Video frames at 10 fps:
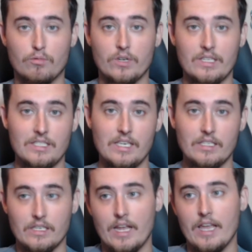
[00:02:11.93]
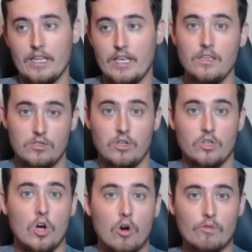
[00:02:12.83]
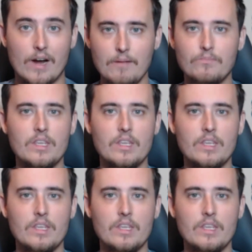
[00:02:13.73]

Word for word: preseason, and he's looked all right.